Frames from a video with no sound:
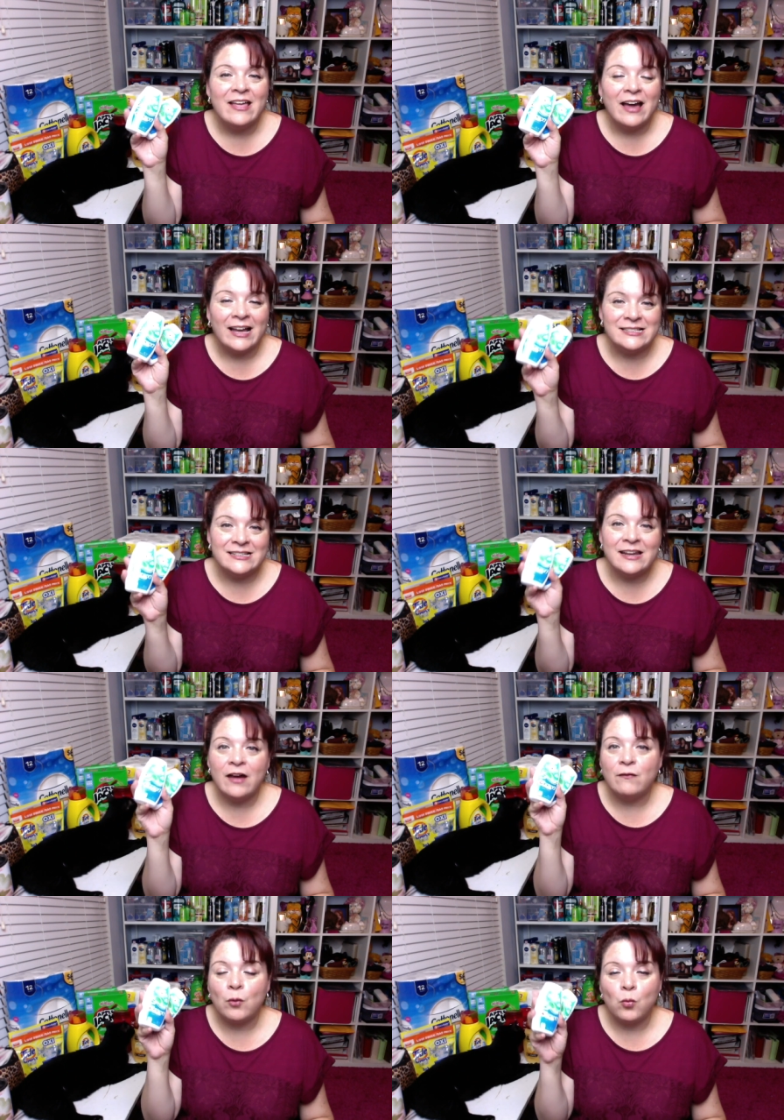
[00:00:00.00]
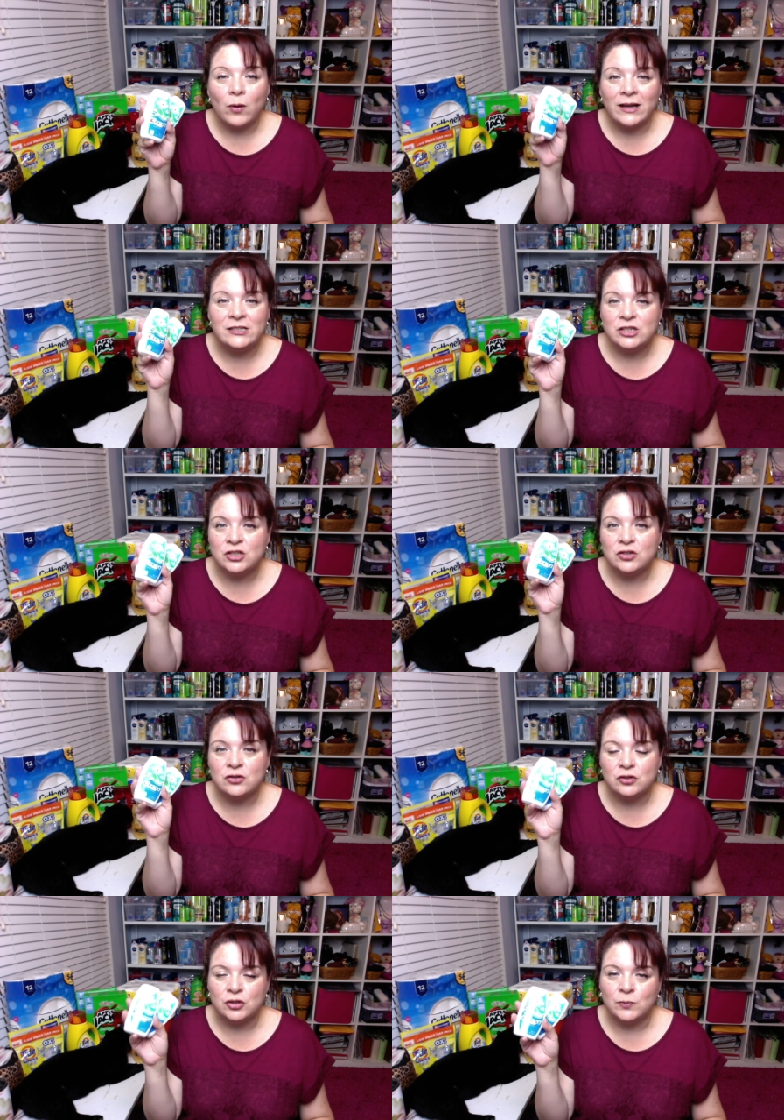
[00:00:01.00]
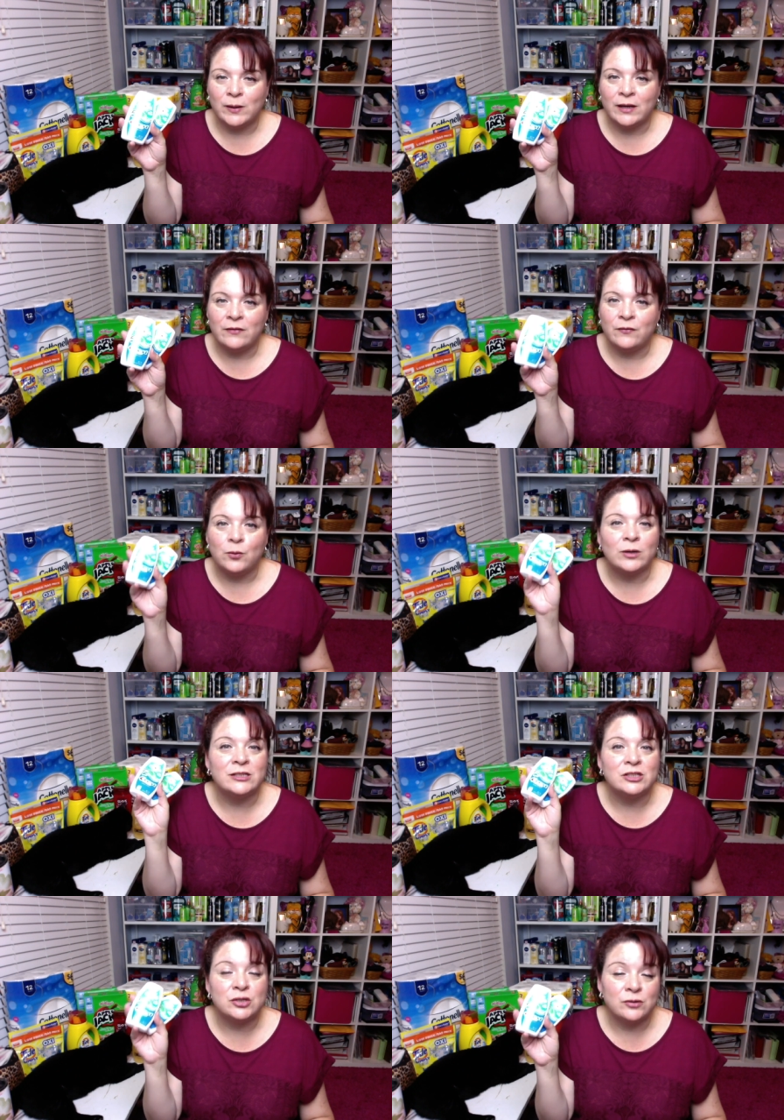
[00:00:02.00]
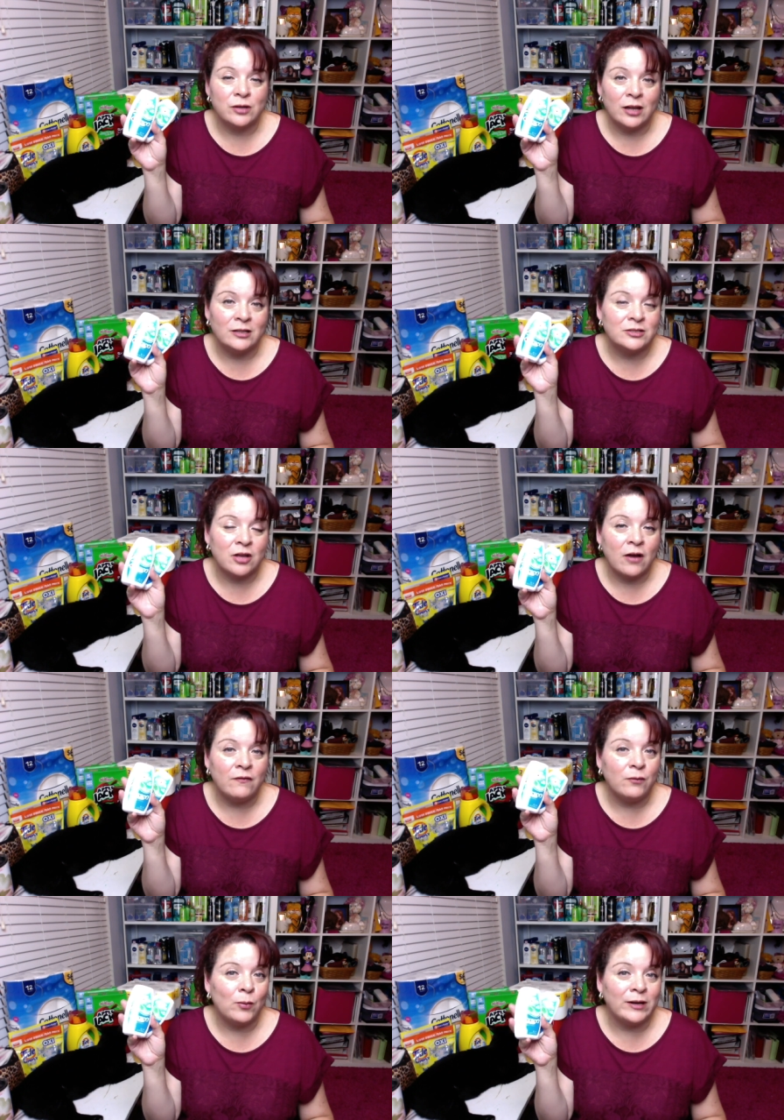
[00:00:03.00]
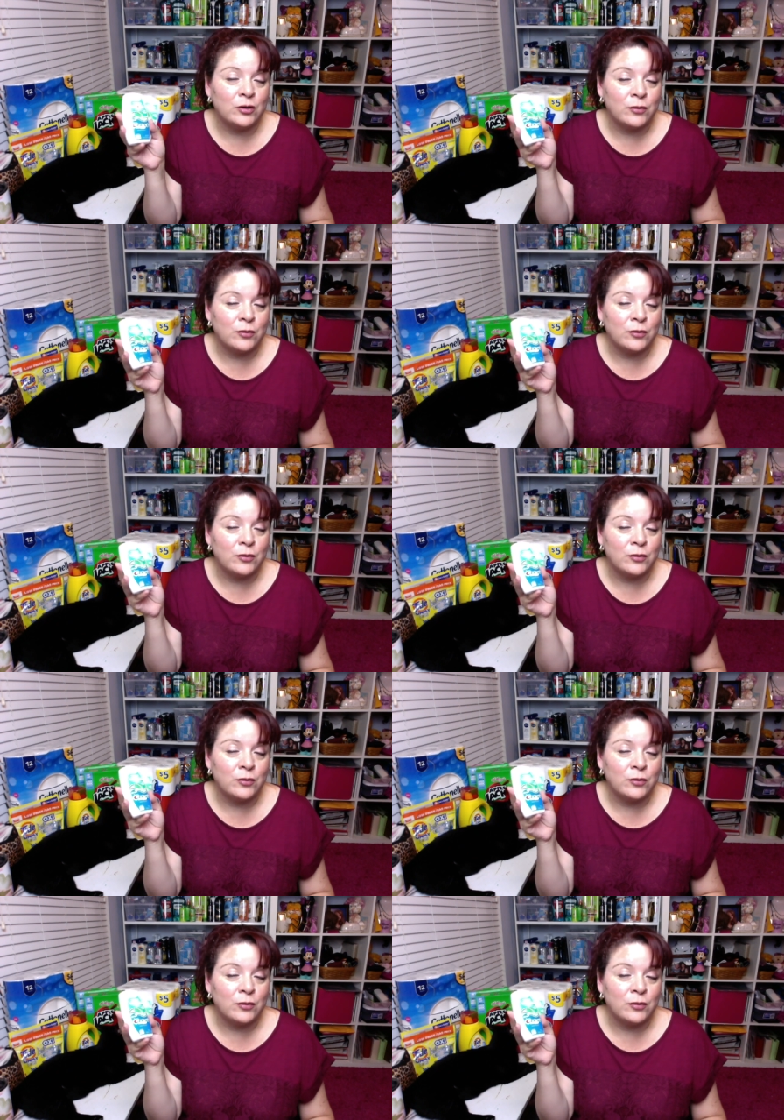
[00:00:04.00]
I did have one digital coupon for two dollars off one